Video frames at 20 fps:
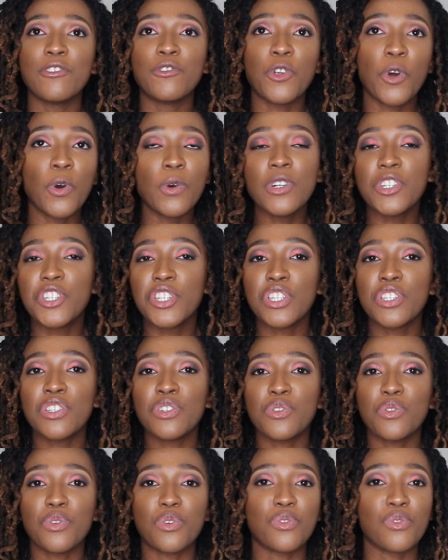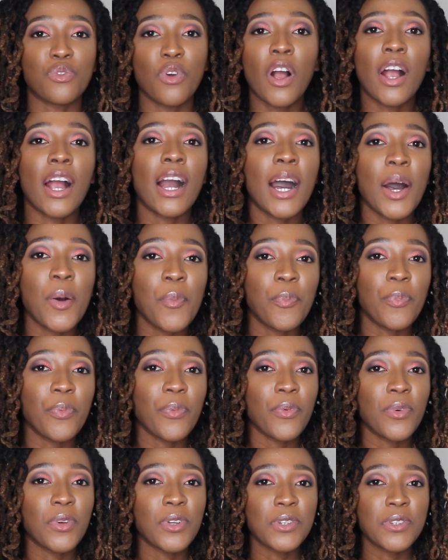Don't just rock up
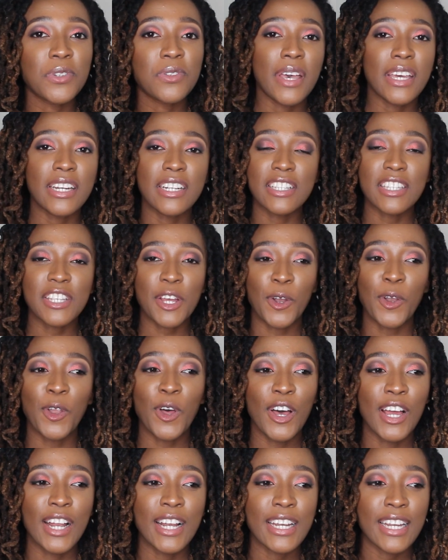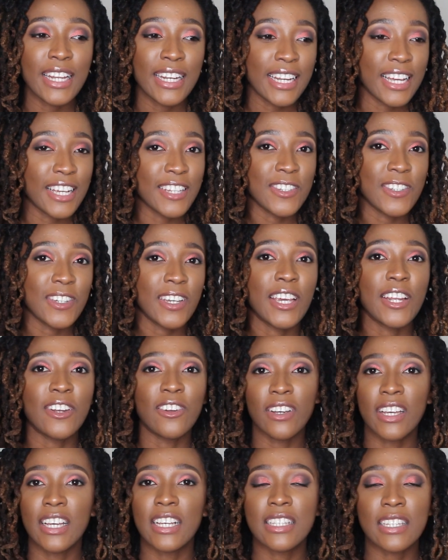at a salon and ask to get
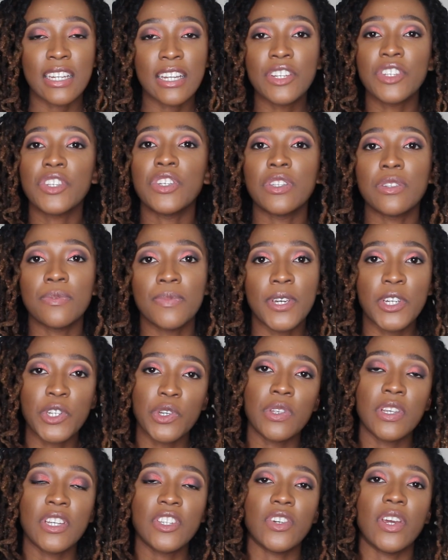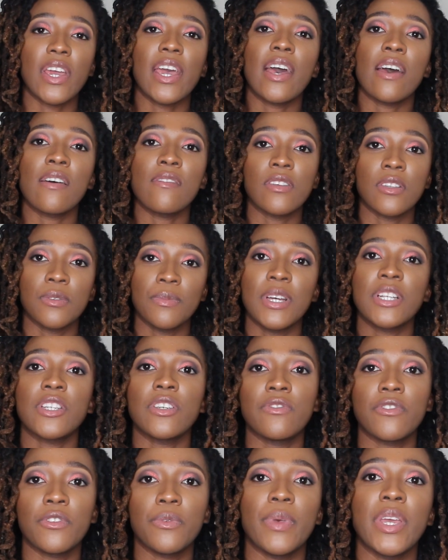lock extensions. Make sure that you have as much
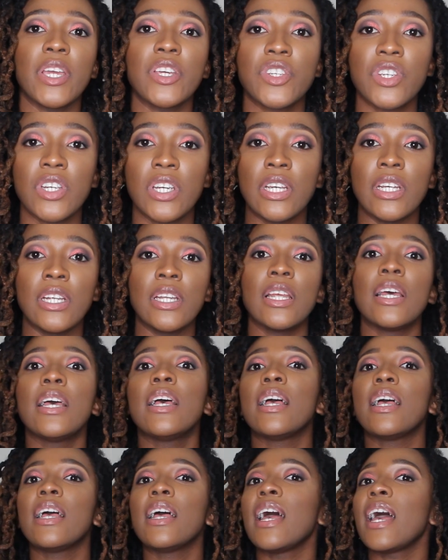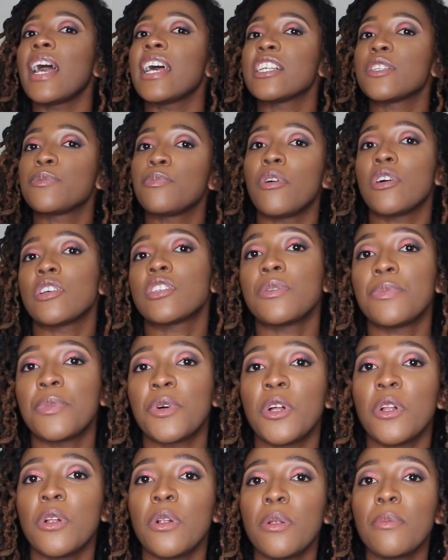information as
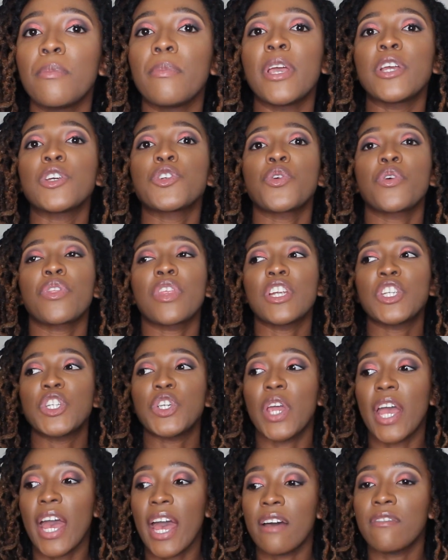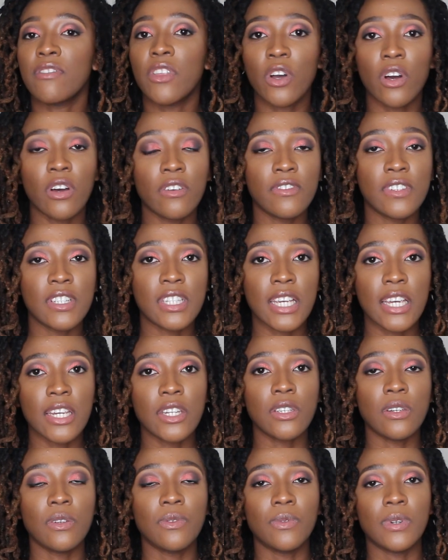possible. Make sure that you have the
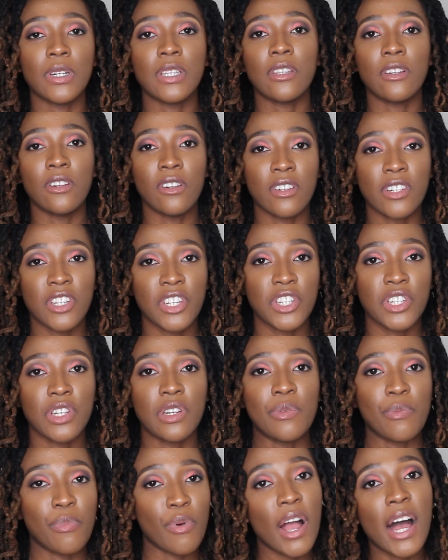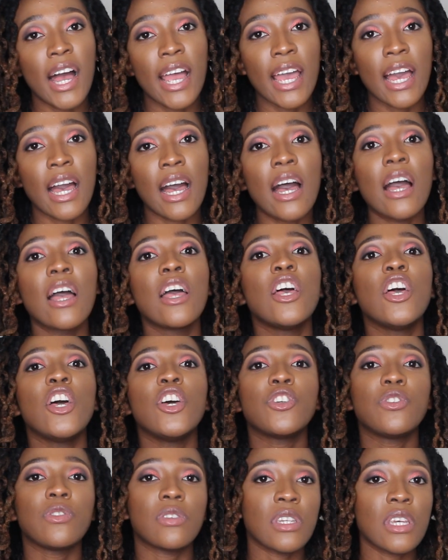conversation with the loctician prior
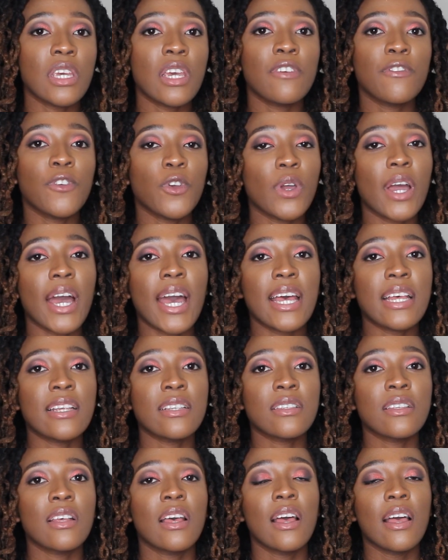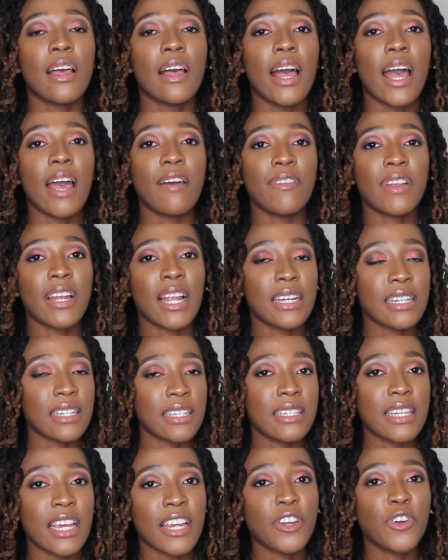to see if you guys have an
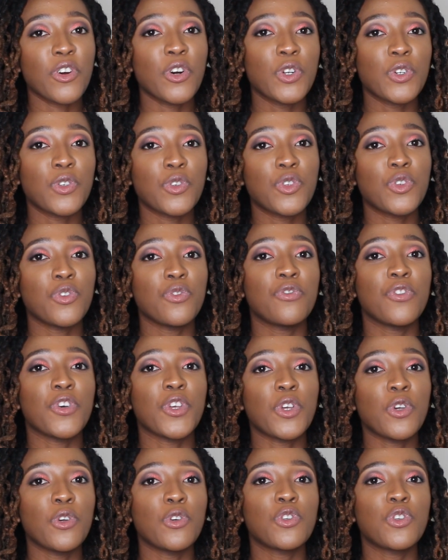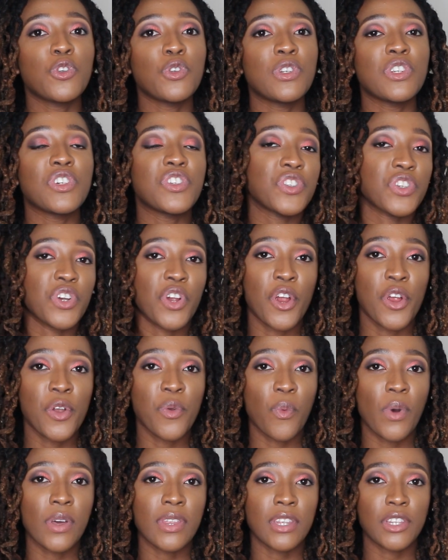understanding, or for you to
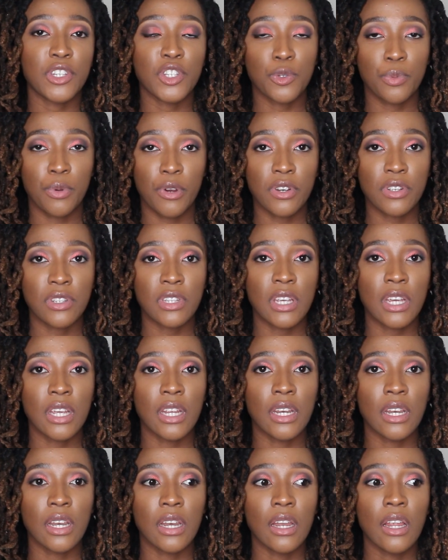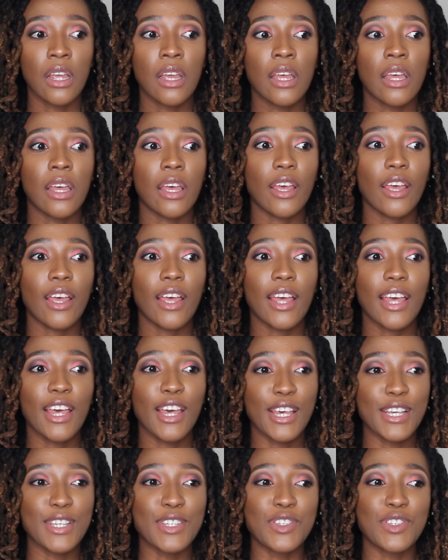discern whether this person
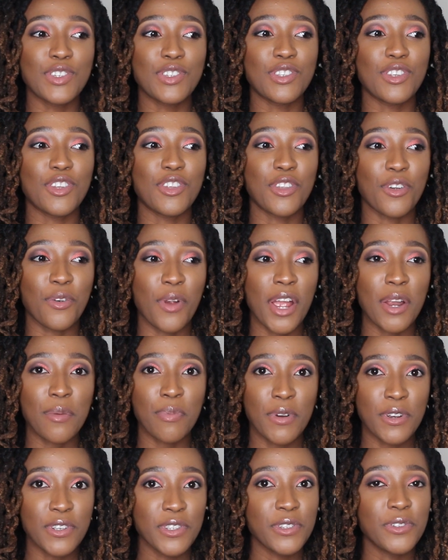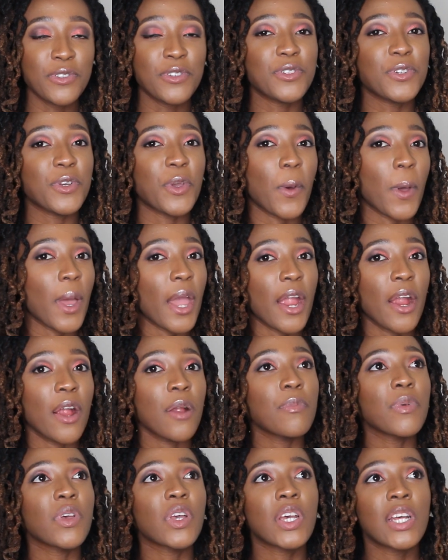is the right person to do your
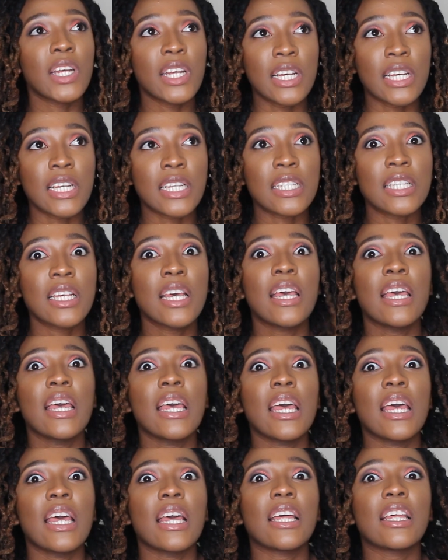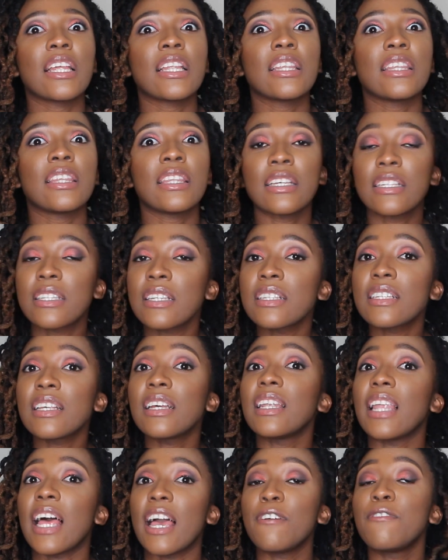hair, because this is a
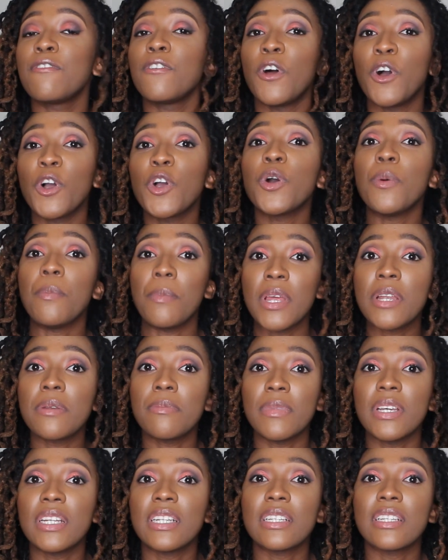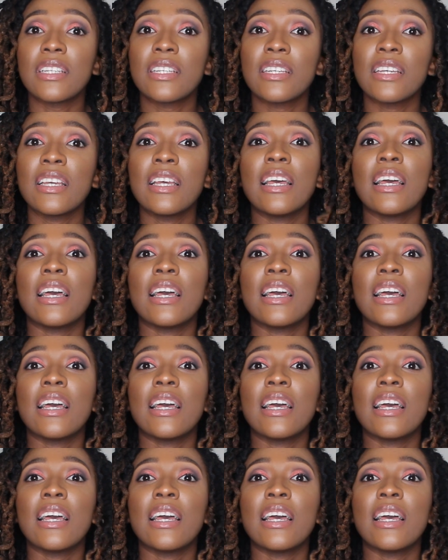lifelong commitment.